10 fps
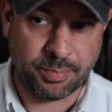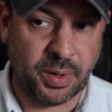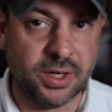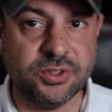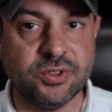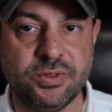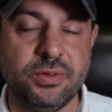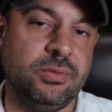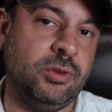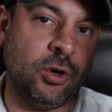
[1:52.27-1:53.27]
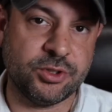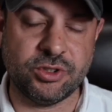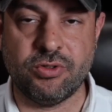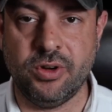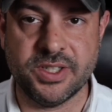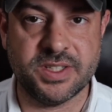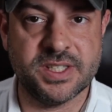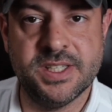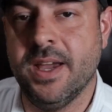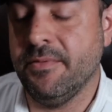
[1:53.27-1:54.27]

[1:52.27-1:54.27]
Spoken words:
punched or launched across the set.